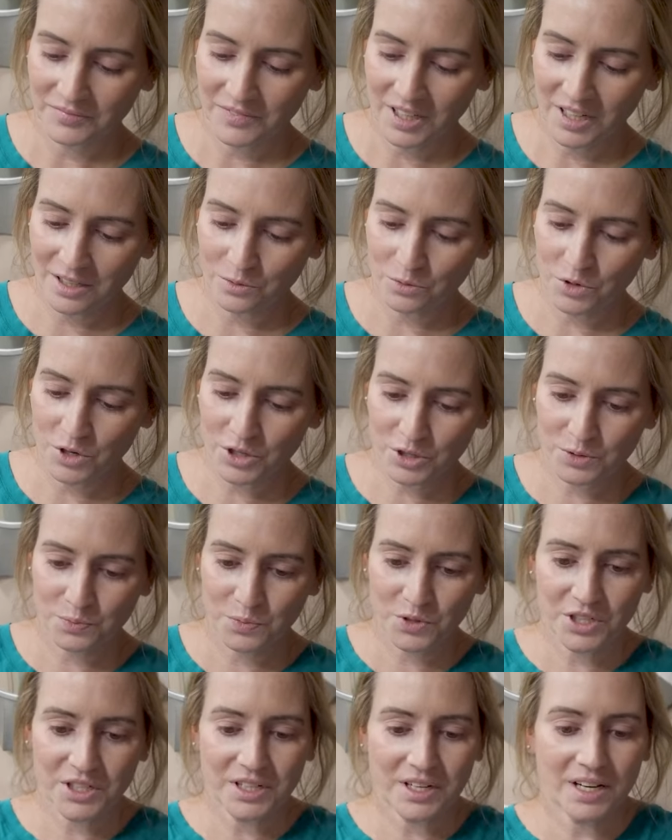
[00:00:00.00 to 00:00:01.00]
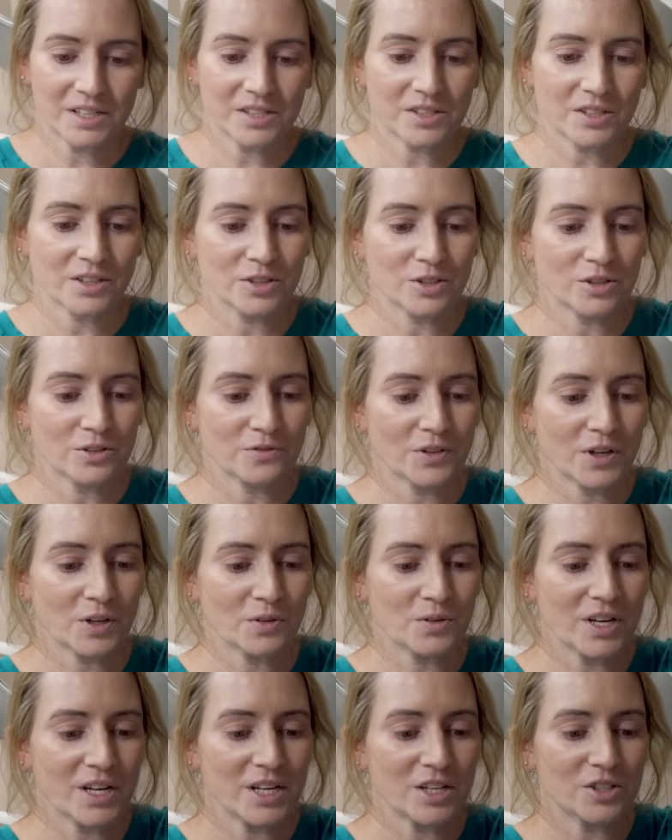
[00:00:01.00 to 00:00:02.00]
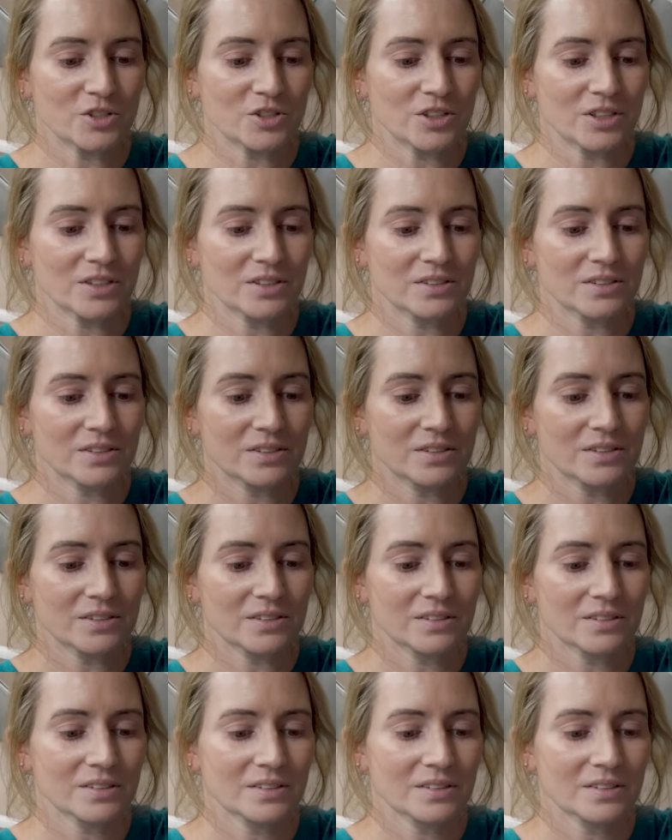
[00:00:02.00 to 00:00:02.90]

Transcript: and it works pretty nice under foundations.